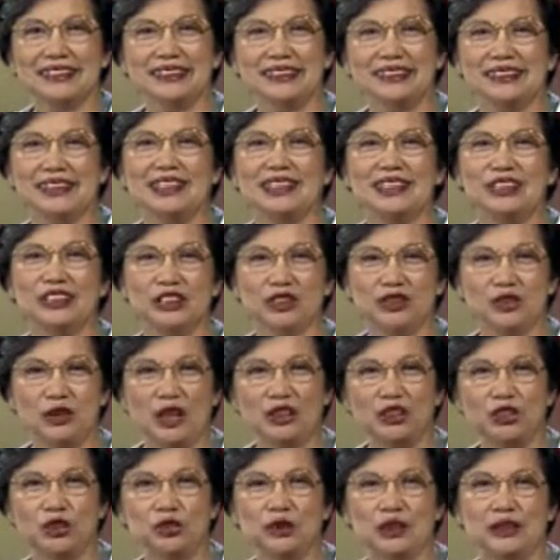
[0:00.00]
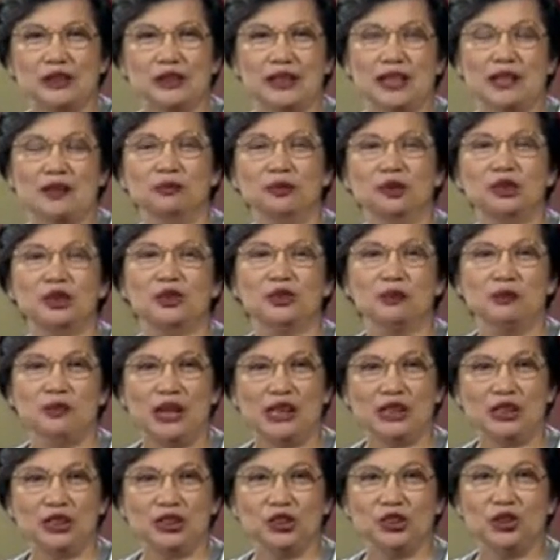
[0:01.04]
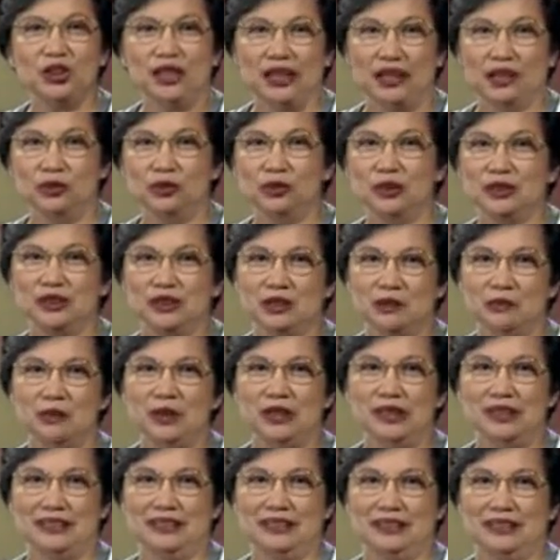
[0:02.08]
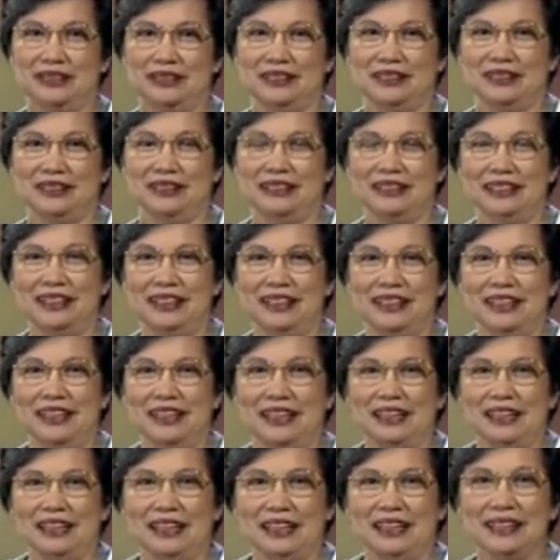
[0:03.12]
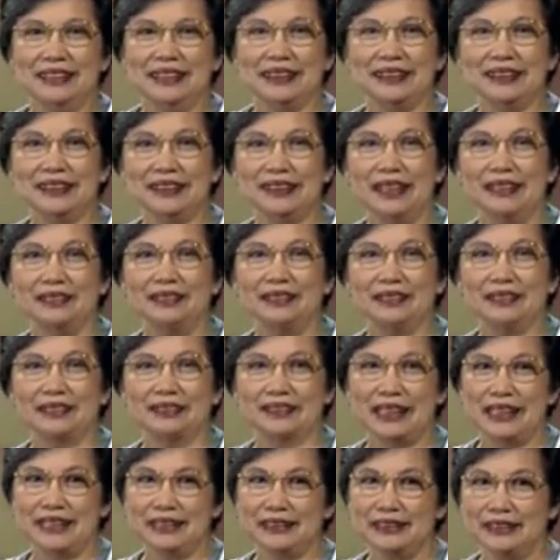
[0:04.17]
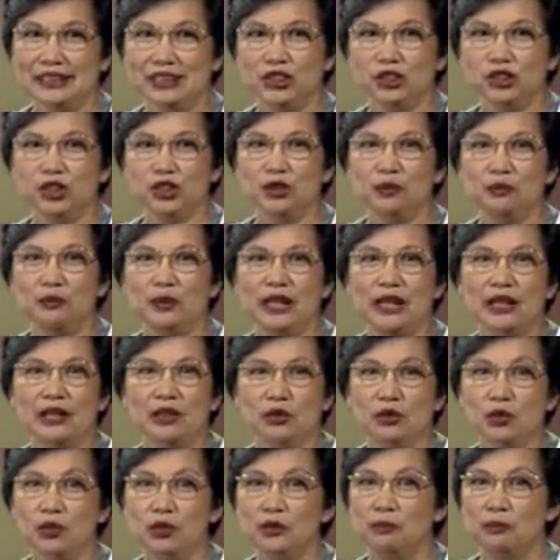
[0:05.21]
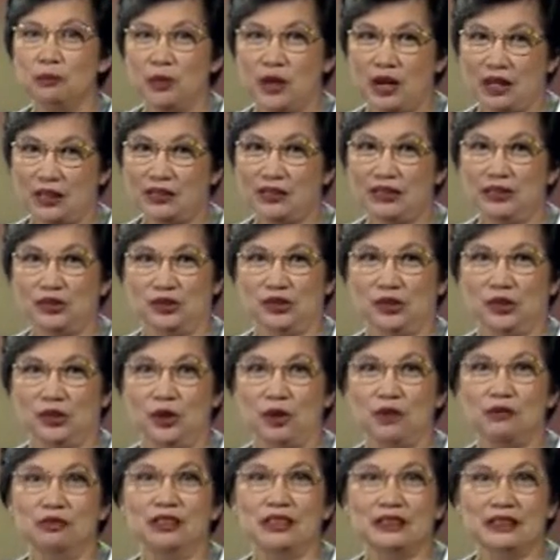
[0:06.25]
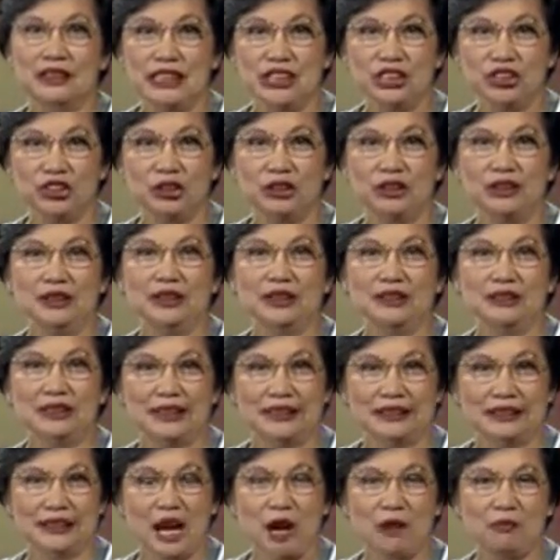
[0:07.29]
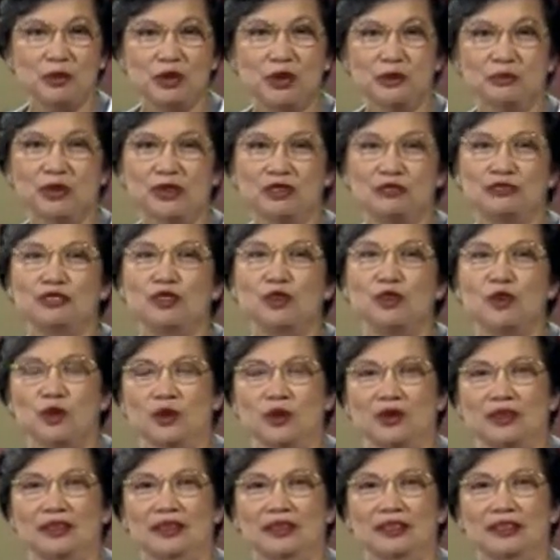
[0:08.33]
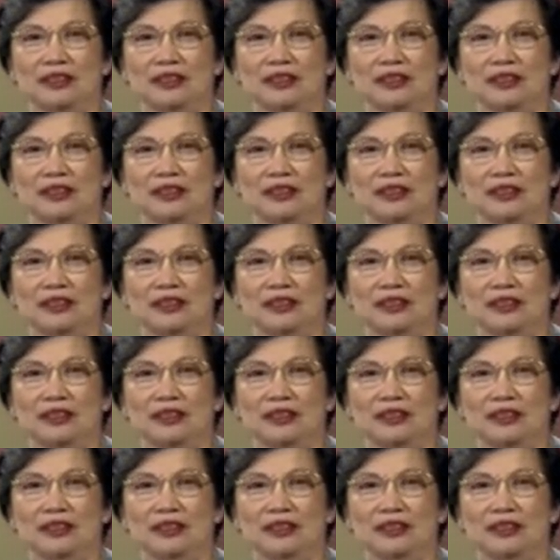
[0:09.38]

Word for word: tests are structured attempts to measure language ability. It is said that testing should be a good partner of the teaching that has happened before.